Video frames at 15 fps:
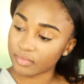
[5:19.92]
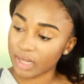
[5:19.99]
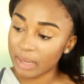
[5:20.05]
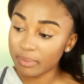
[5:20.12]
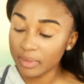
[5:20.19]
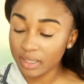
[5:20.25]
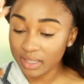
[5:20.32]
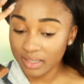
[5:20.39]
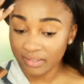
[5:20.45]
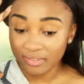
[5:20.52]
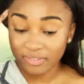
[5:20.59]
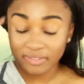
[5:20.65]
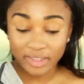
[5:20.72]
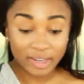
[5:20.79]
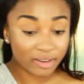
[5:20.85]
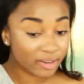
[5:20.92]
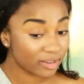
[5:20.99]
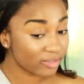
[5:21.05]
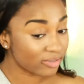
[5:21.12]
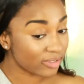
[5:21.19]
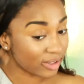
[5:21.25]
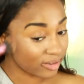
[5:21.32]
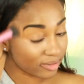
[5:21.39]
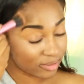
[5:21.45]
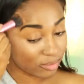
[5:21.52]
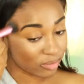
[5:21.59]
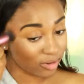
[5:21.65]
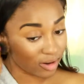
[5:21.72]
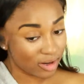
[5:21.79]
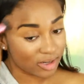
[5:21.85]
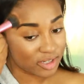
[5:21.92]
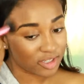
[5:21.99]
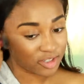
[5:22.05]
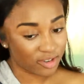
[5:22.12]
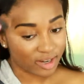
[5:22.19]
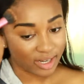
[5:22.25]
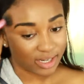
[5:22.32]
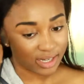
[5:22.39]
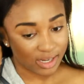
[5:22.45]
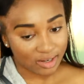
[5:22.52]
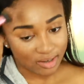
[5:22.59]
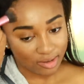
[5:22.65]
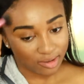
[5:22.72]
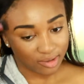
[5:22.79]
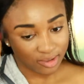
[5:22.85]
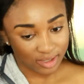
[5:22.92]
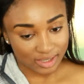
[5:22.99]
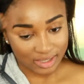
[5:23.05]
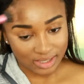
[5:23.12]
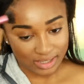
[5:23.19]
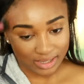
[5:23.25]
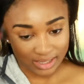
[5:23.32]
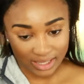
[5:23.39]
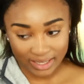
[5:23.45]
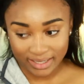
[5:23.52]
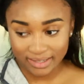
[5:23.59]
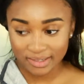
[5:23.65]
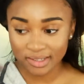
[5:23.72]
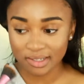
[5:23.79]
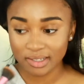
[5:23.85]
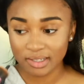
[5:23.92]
I'm looking very, very bronzed right now. Like,